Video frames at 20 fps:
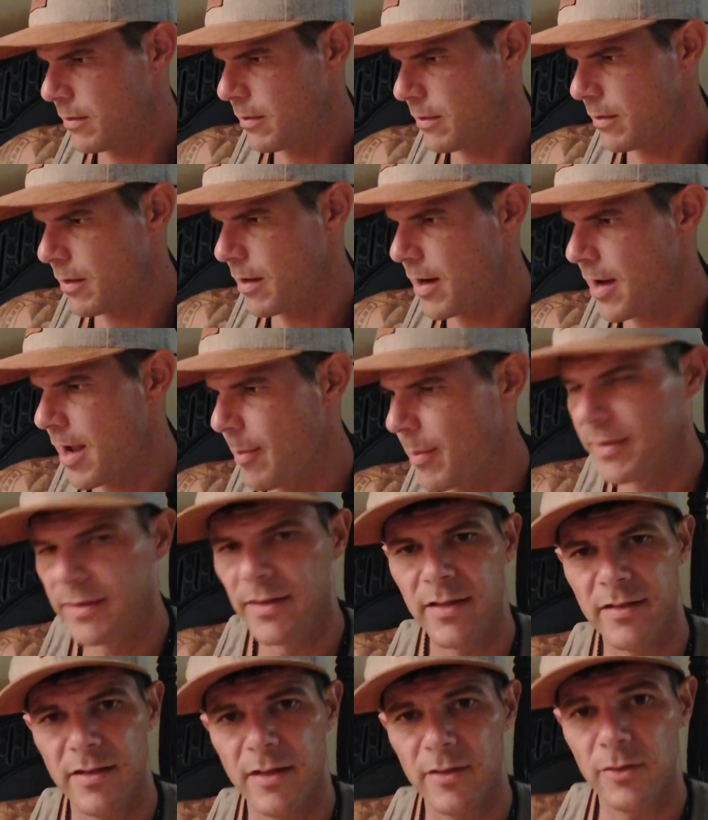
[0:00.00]
Alright, how about
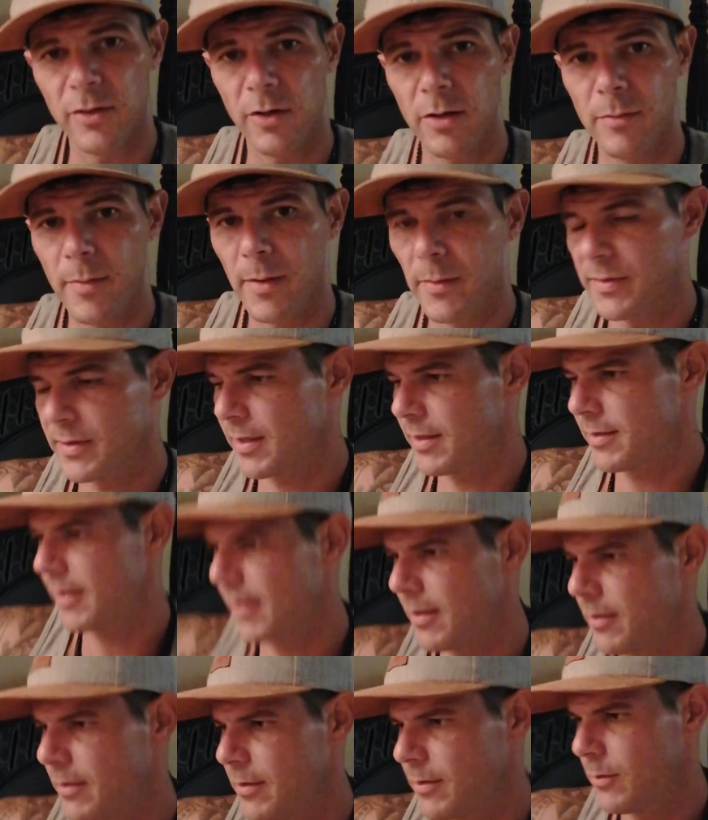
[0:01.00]
this? I'll turn them upside down
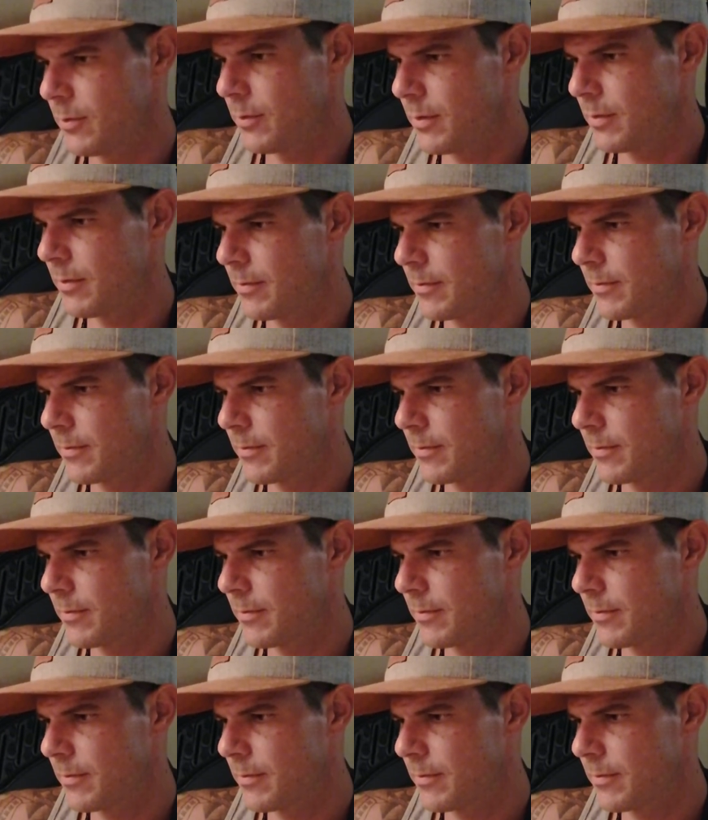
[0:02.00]
and do it.